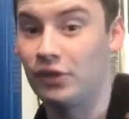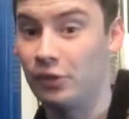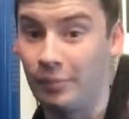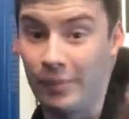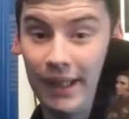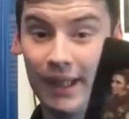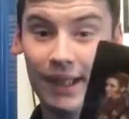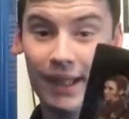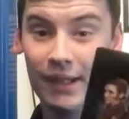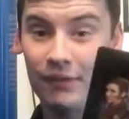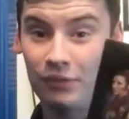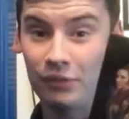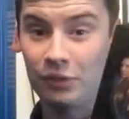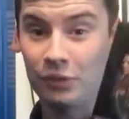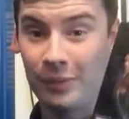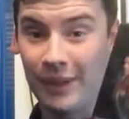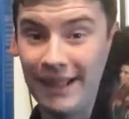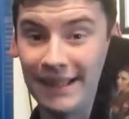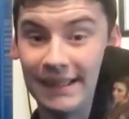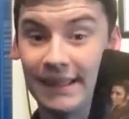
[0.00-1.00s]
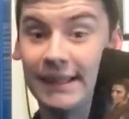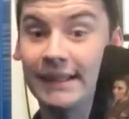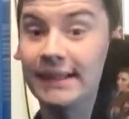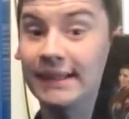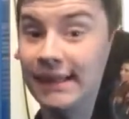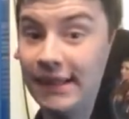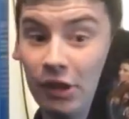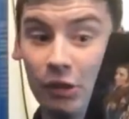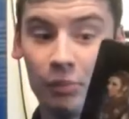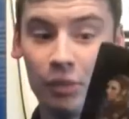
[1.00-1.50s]
Spearhead from Space
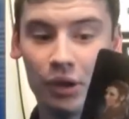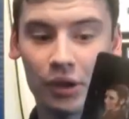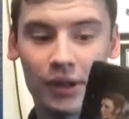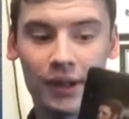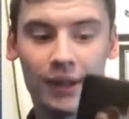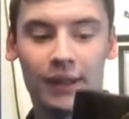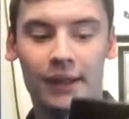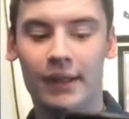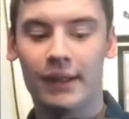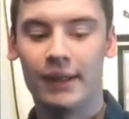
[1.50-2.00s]
Steelbook.